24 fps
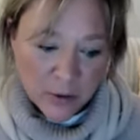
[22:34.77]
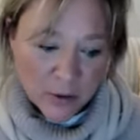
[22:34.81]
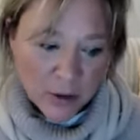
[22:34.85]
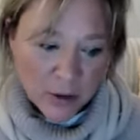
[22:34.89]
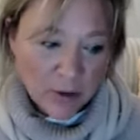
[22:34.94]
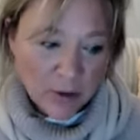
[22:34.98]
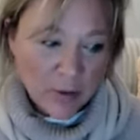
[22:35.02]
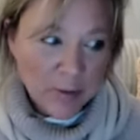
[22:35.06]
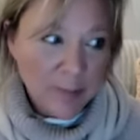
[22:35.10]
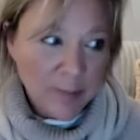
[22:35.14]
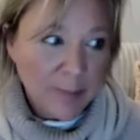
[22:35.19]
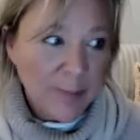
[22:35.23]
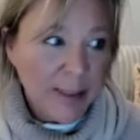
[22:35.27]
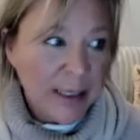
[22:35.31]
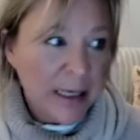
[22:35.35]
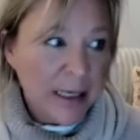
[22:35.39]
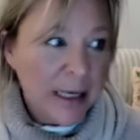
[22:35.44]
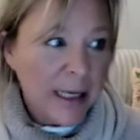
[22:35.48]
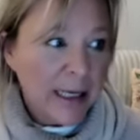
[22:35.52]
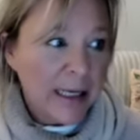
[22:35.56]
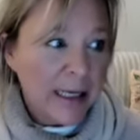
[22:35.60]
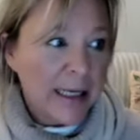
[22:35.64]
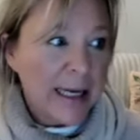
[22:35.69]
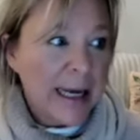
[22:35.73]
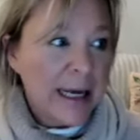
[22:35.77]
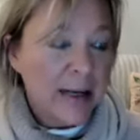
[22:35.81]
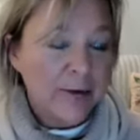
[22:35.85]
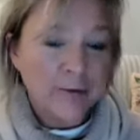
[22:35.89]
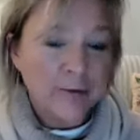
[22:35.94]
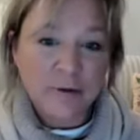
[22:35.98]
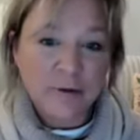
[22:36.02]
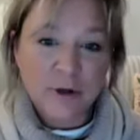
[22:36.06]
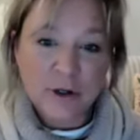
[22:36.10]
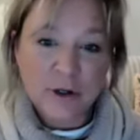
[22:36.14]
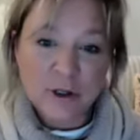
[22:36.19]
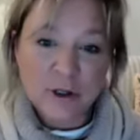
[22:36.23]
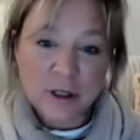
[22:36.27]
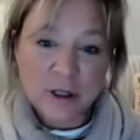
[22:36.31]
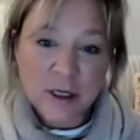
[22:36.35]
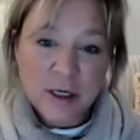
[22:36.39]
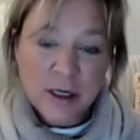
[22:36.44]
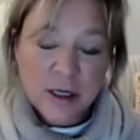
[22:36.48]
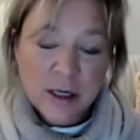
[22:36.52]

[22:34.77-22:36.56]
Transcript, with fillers: You know, be like an elephant.